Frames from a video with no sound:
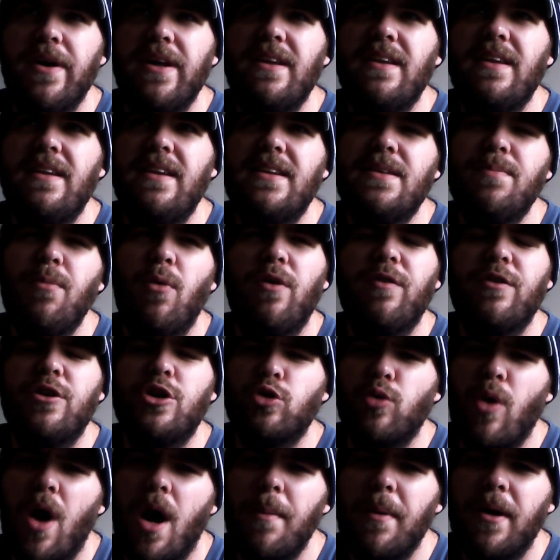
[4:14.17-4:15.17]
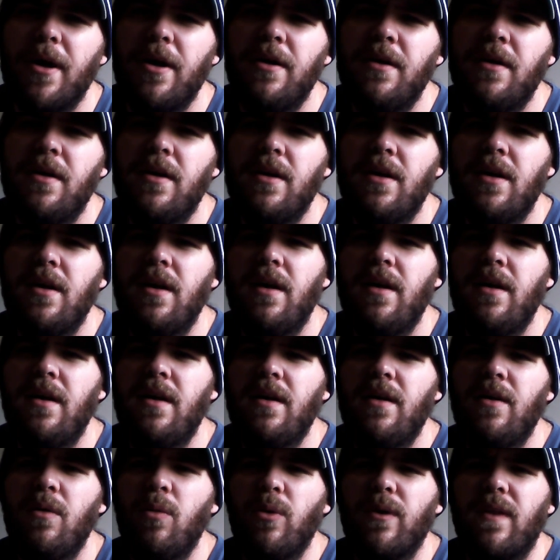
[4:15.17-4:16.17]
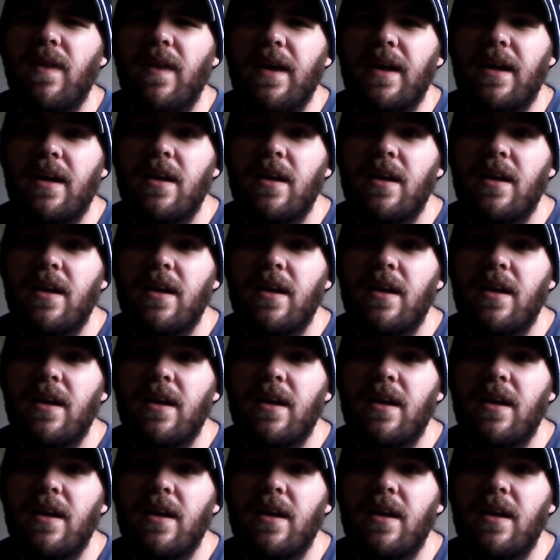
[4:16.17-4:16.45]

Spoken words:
But it's more of a drama with